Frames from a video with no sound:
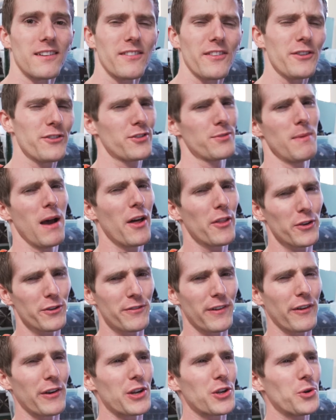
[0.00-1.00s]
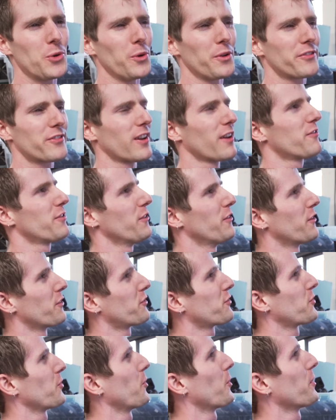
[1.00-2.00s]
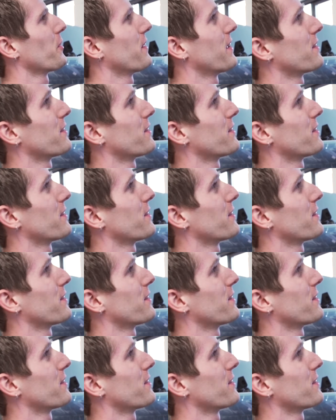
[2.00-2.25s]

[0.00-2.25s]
There's some other very cool stuff in the store